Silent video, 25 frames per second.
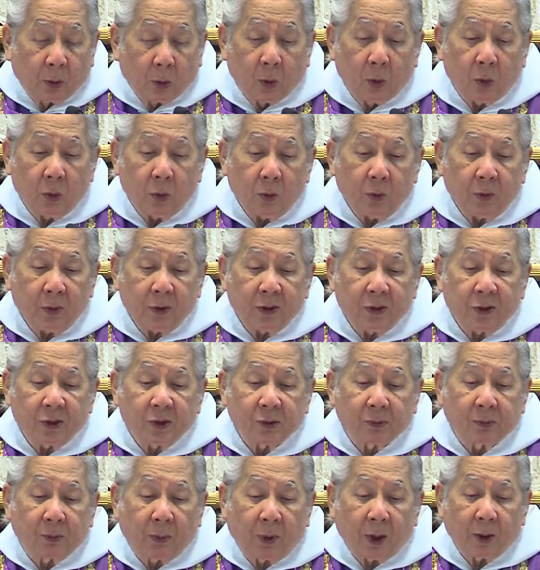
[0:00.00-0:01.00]
Who
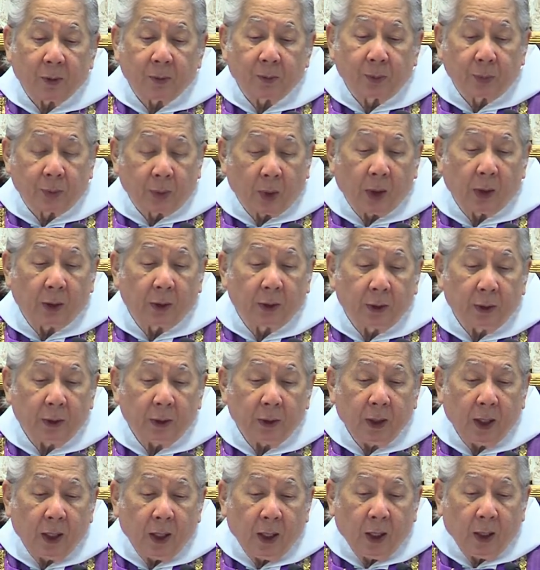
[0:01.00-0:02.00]
is my
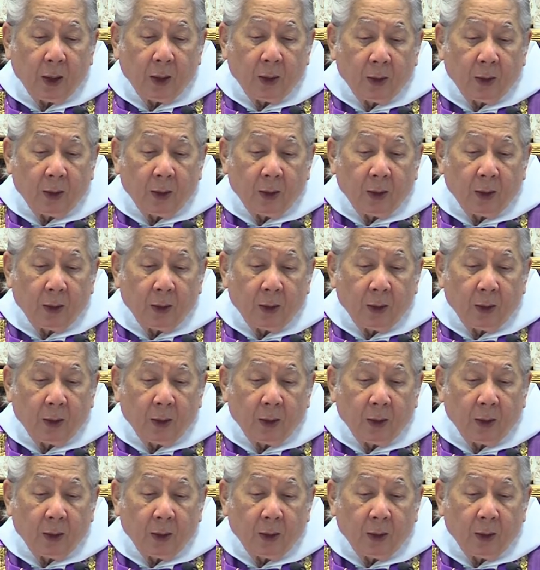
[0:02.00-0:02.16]
brother?